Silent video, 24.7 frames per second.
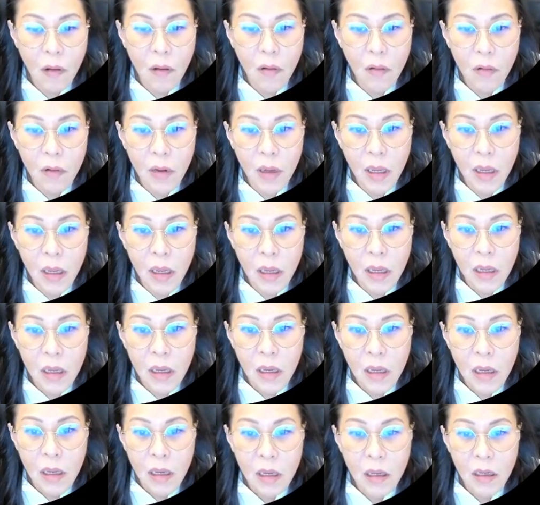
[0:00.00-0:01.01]
Okay,
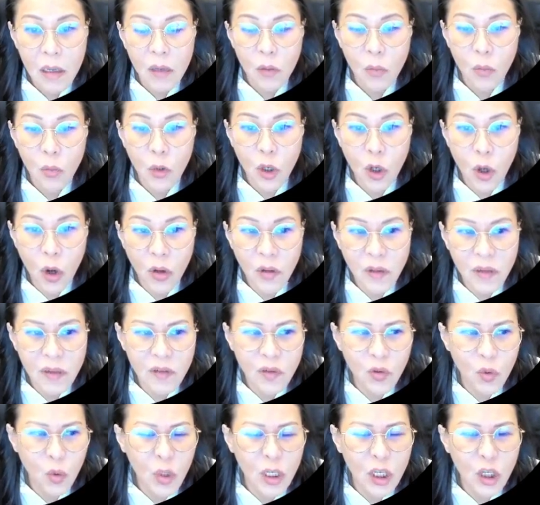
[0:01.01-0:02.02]
we call
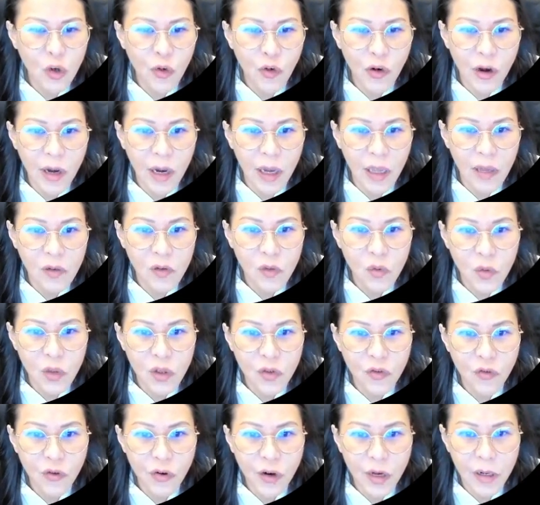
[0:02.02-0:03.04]
this swing trade. Uh,
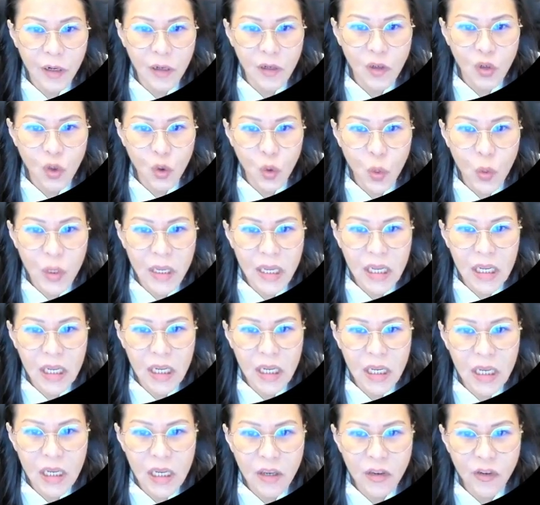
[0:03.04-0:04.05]
swing trade,
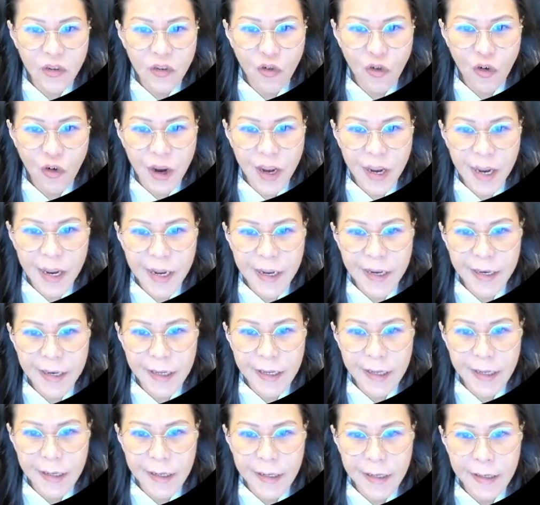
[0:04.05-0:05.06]
swing
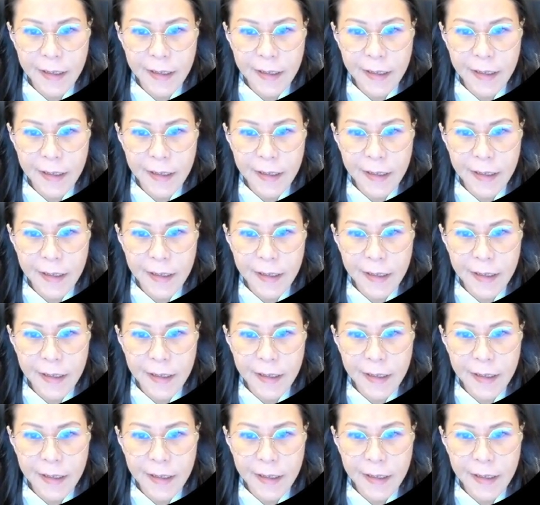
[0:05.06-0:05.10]
trading.